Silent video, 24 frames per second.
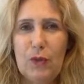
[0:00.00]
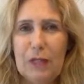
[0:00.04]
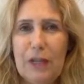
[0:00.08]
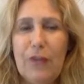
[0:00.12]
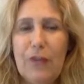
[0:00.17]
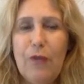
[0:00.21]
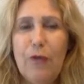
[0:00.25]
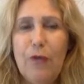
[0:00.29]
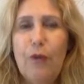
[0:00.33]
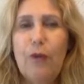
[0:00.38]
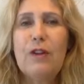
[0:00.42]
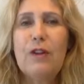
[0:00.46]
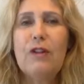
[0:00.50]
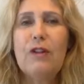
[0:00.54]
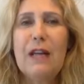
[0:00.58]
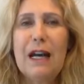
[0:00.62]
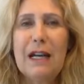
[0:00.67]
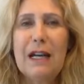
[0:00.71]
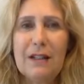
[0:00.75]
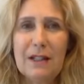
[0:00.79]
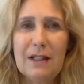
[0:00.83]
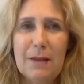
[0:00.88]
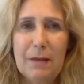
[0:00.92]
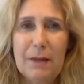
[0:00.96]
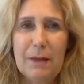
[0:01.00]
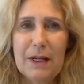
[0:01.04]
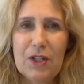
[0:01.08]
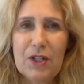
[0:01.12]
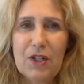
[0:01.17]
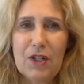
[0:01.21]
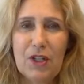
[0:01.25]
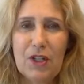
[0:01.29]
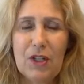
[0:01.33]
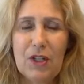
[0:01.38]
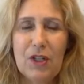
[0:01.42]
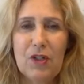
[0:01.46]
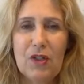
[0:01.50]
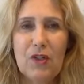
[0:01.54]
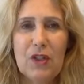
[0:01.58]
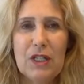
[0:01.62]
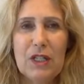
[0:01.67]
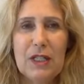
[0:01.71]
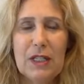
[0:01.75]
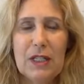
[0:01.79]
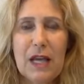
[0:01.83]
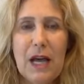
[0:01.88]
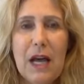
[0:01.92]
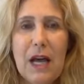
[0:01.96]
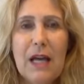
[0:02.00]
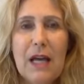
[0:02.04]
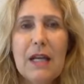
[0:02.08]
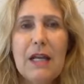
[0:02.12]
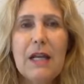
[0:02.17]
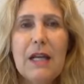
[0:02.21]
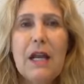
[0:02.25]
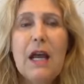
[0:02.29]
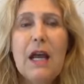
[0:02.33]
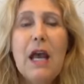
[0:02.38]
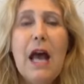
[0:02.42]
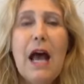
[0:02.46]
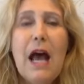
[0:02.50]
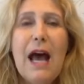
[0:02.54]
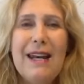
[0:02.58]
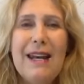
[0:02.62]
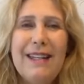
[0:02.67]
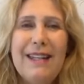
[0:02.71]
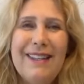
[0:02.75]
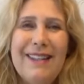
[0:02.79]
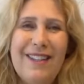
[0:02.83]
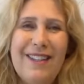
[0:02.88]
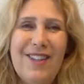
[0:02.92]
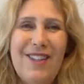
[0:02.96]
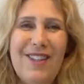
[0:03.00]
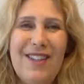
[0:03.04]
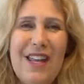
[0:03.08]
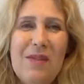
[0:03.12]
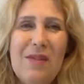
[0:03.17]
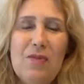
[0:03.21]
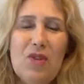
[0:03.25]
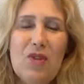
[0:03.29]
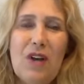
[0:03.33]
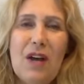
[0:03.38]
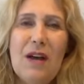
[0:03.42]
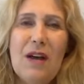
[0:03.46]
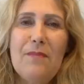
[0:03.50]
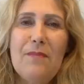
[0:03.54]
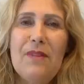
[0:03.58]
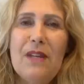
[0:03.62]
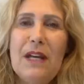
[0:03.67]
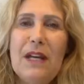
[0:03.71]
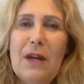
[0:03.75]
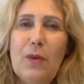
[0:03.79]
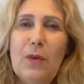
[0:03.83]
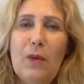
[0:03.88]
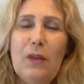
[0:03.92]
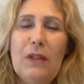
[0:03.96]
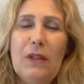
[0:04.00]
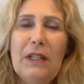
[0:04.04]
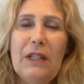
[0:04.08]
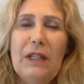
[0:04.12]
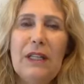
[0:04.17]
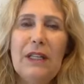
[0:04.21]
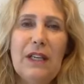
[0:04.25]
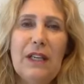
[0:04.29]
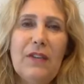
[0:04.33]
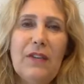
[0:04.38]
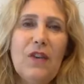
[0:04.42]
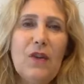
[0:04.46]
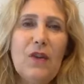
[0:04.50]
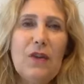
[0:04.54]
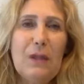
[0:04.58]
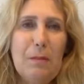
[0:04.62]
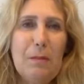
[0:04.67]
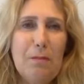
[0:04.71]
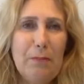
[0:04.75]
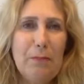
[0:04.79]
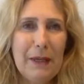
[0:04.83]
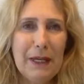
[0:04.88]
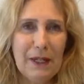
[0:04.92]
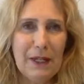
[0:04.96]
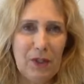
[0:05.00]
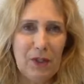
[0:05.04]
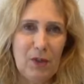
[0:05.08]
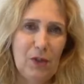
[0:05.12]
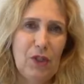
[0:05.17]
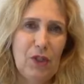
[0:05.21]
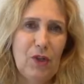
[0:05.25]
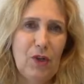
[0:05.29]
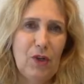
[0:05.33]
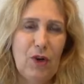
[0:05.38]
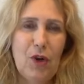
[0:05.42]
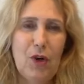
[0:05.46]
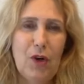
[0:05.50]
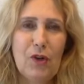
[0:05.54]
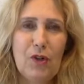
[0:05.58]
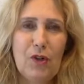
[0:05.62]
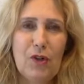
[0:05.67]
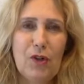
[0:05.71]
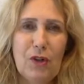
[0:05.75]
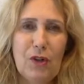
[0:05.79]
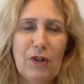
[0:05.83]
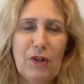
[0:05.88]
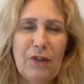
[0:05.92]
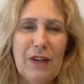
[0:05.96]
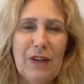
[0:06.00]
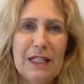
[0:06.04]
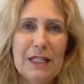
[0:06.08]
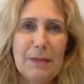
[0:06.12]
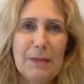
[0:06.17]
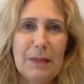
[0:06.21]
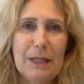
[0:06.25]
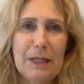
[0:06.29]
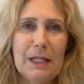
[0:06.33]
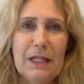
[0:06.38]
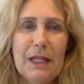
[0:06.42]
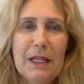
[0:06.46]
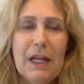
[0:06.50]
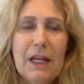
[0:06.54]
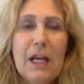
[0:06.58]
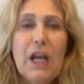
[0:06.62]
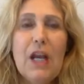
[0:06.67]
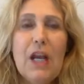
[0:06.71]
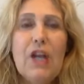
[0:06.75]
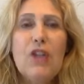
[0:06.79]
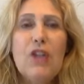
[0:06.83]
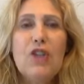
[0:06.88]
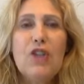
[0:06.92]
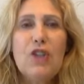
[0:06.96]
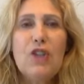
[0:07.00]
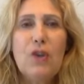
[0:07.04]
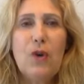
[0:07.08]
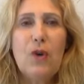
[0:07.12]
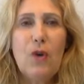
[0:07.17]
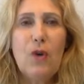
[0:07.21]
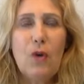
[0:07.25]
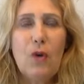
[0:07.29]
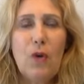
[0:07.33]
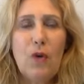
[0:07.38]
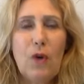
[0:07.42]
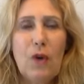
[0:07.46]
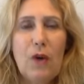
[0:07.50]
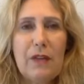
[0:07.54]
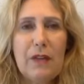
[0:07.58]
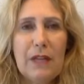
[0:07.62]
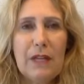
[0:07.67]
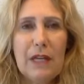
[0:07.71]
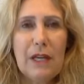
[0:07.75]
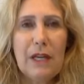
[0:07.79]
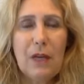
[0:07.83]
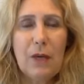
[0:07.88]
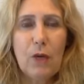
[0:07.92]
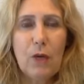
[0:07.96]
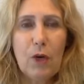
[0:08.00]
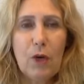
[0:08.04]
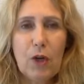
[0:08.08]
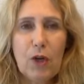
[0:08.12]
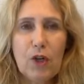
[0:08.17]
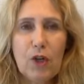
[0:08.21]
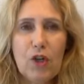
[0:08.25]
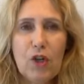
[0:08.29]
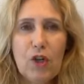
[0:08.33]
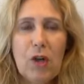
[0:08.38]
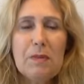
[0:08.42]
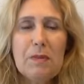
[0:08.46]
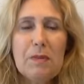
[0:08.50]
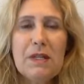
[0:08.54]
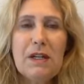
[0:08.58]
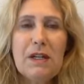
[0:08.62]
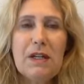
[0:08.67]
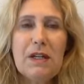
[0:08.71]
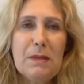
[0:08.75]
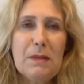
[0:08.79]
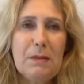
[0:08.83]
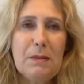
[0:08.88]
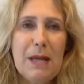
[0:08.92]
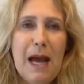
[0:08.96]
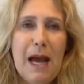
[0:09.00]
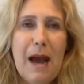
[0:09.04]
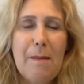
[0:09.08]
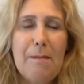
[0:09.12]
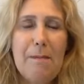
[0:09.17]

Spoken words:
live with the budget that you decide, and at the same time that it will give you the biggest return on your investment. So the workshops are going to be